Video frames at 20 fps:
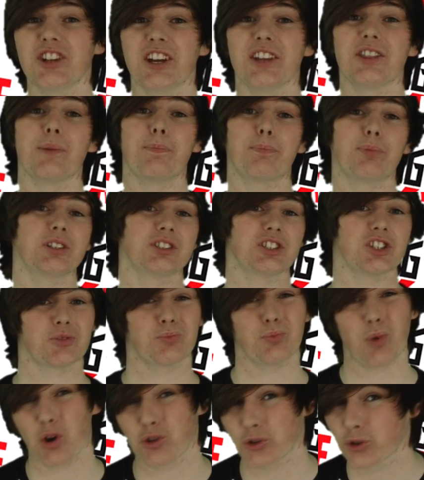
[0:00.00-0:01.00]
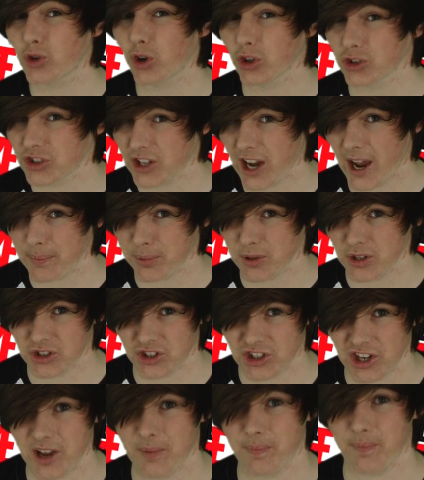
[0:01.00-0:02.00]
year in the British Motocross
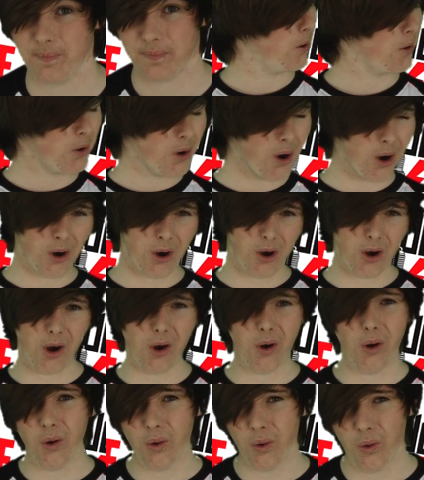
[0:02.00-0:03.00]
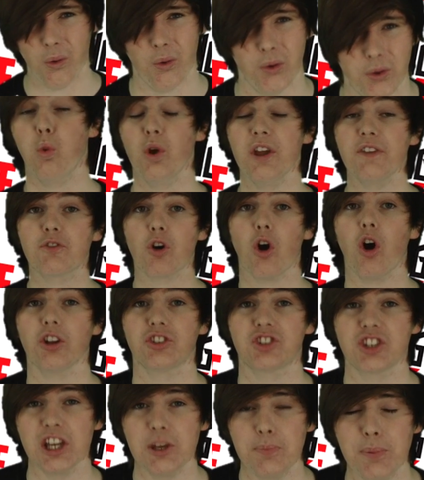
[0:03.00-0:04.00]
Championship. Woohoo! We've got
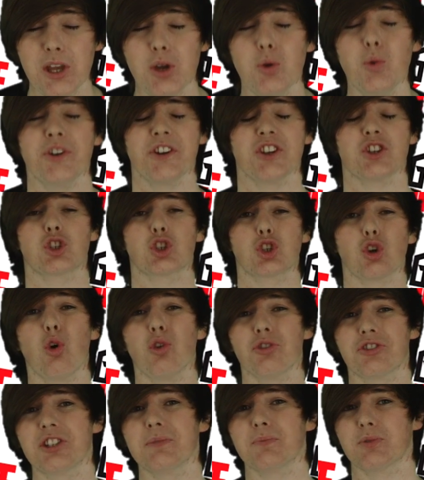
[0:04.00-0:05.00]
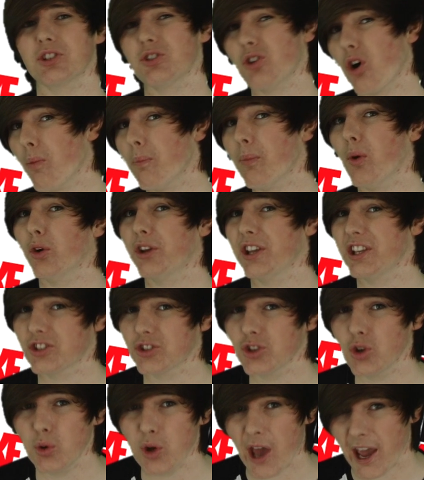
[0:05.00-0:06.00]
GP winner Sean Simpson on board his
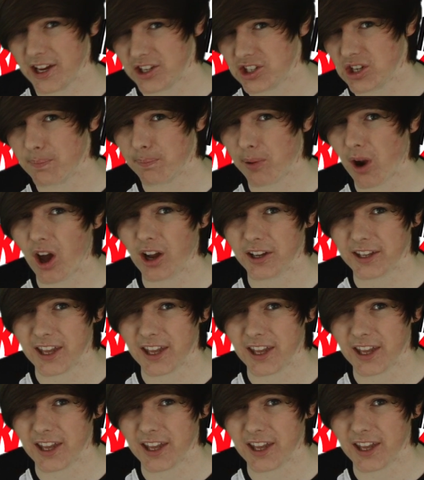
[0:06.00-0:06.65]
new HM Plant